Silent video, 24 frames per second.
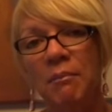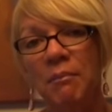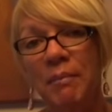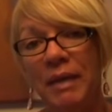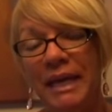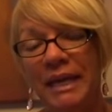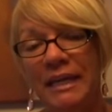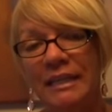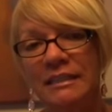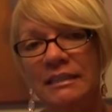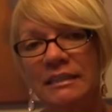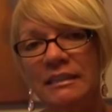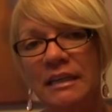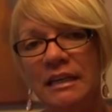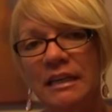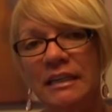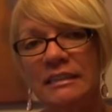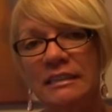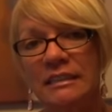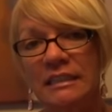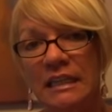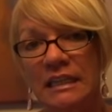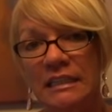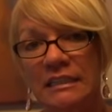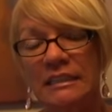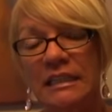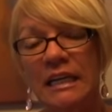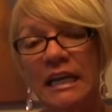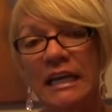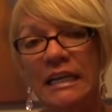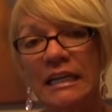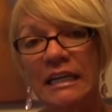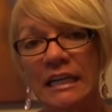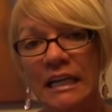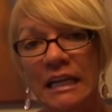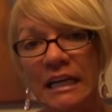man that is cut
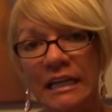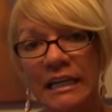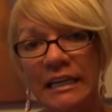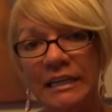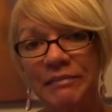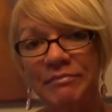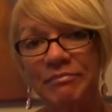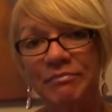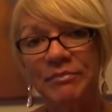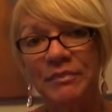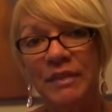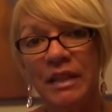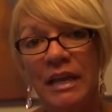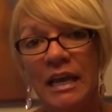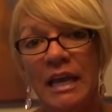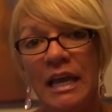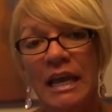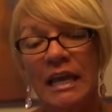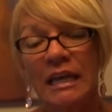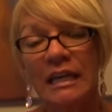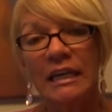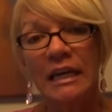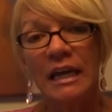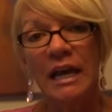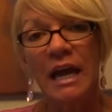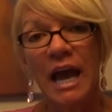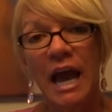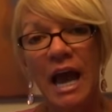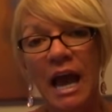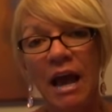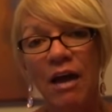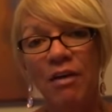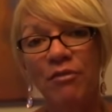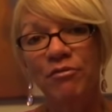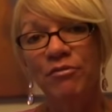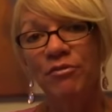and clean and
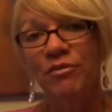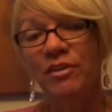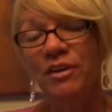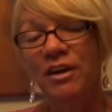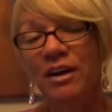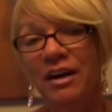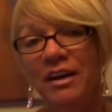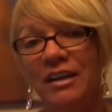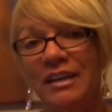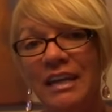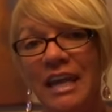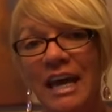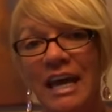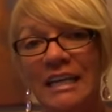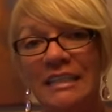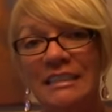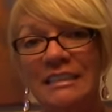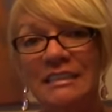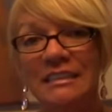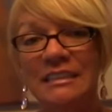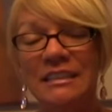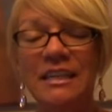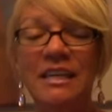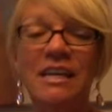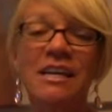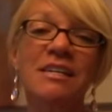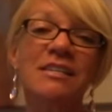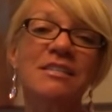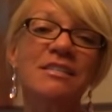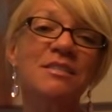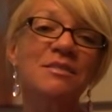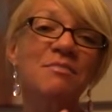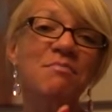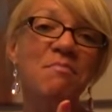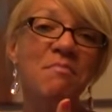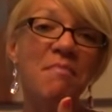have a nice
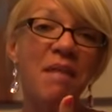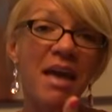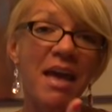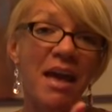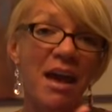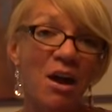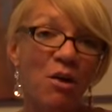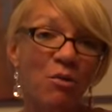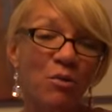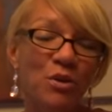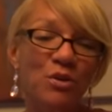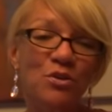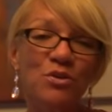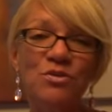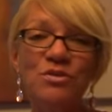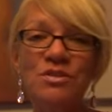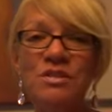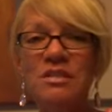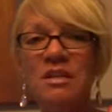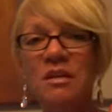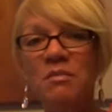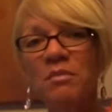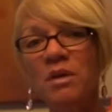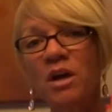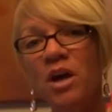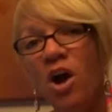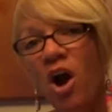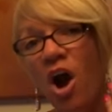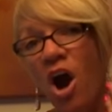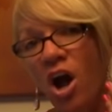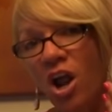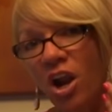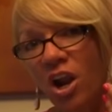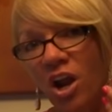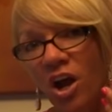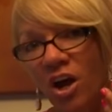smell. We use some
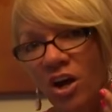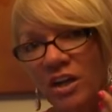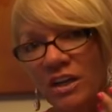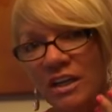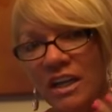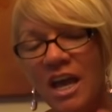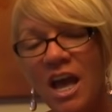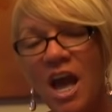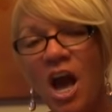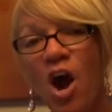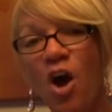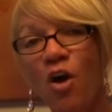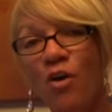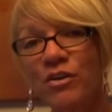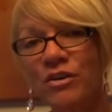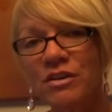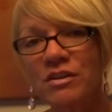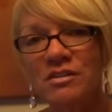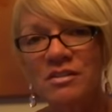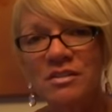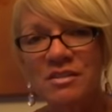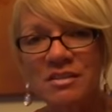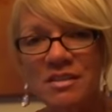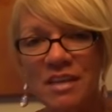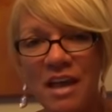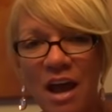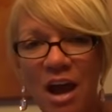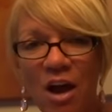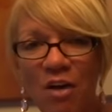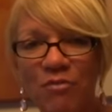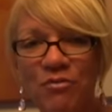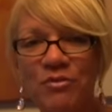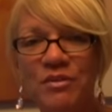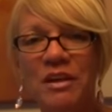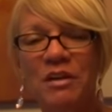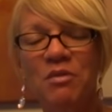cologne on
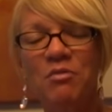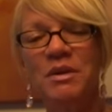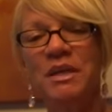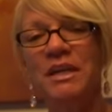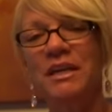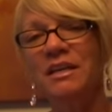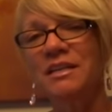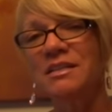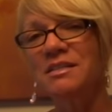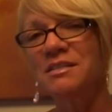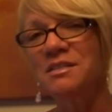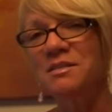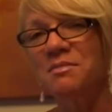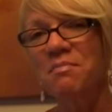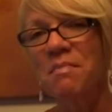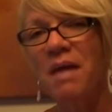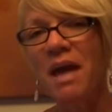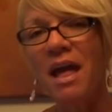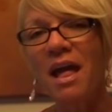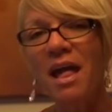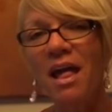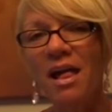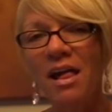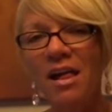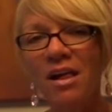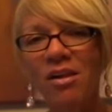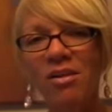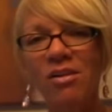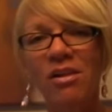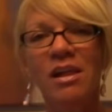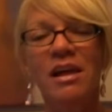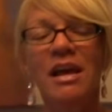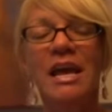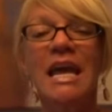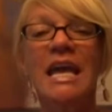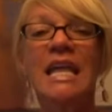yourself that we can
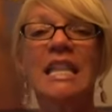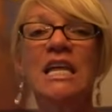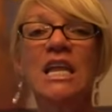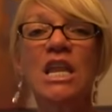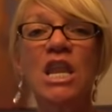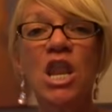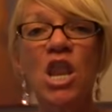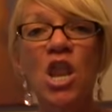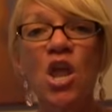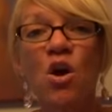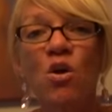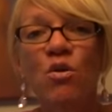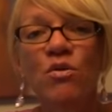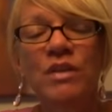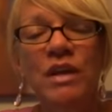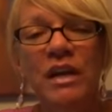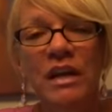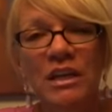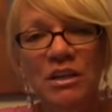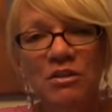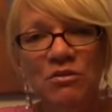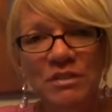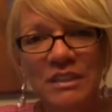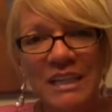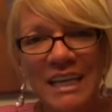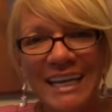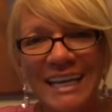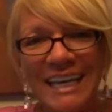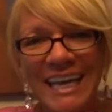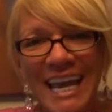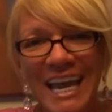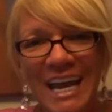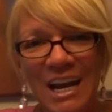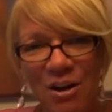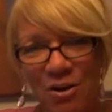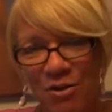smell and then know that you take
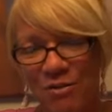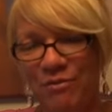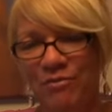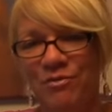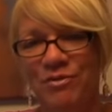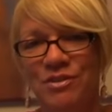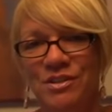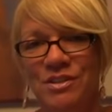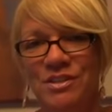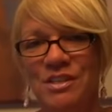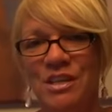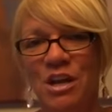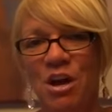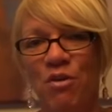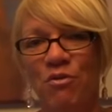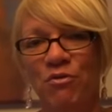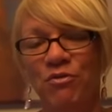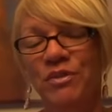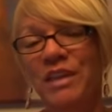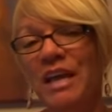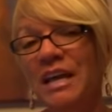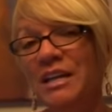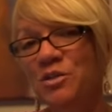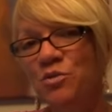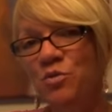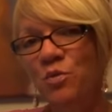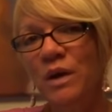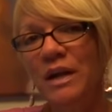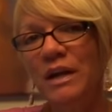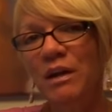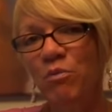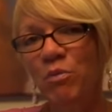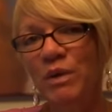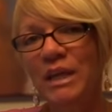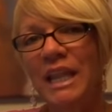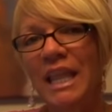care of yourself. That's
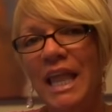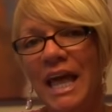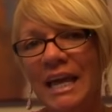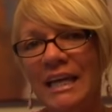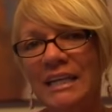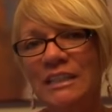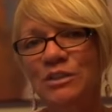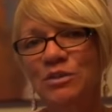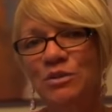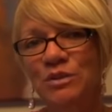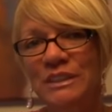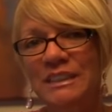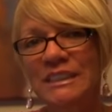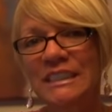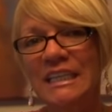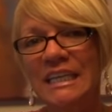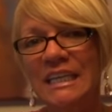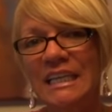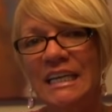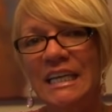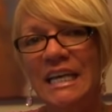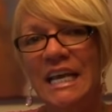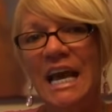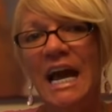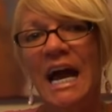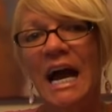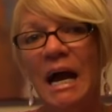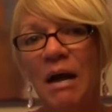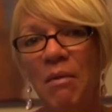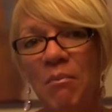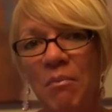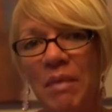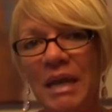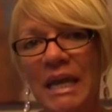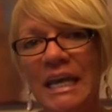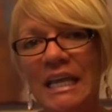what we like to see.
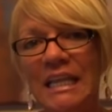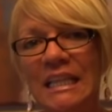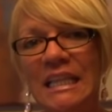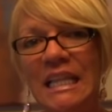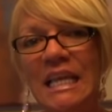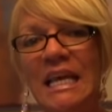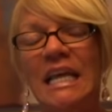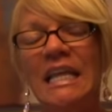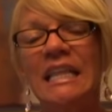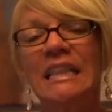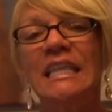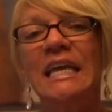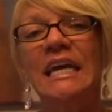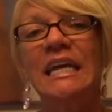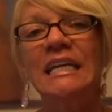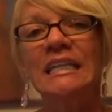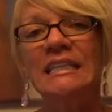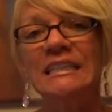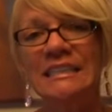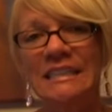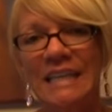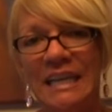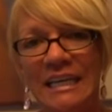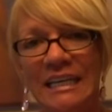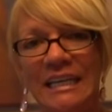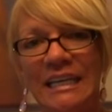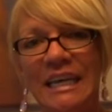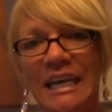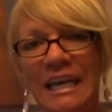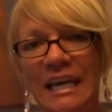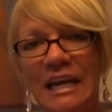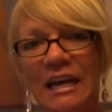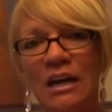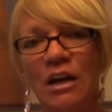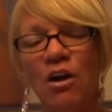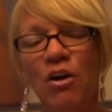A man that take
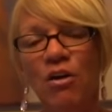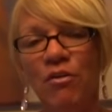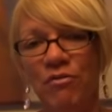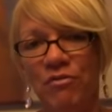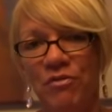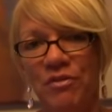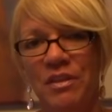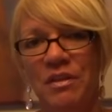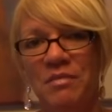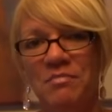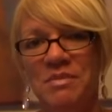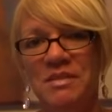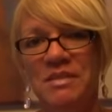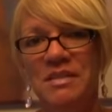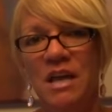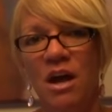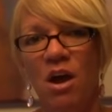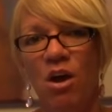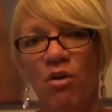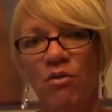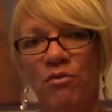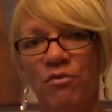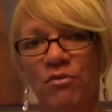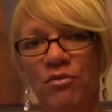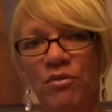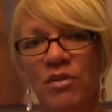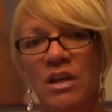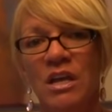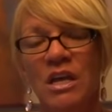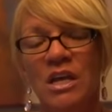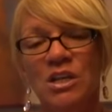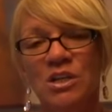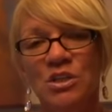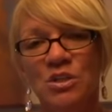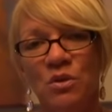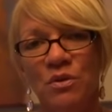care of themselves.
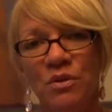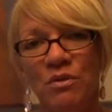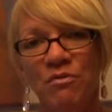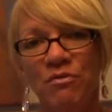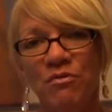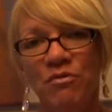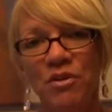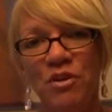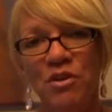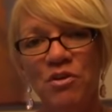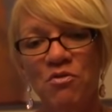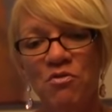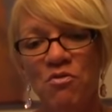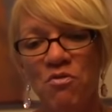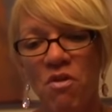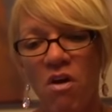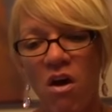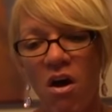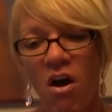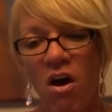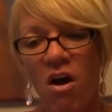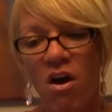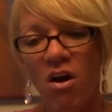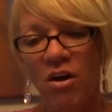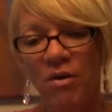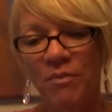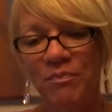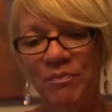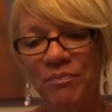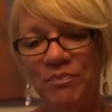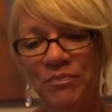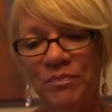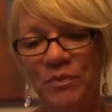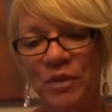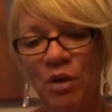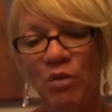So if you
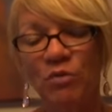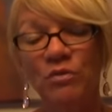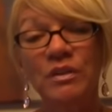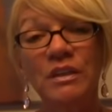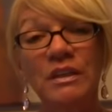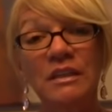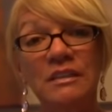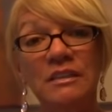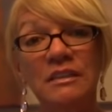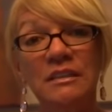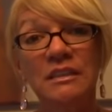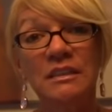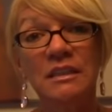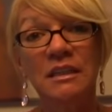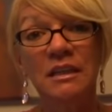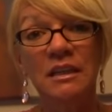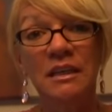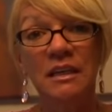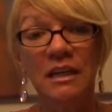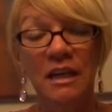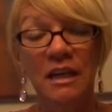are on this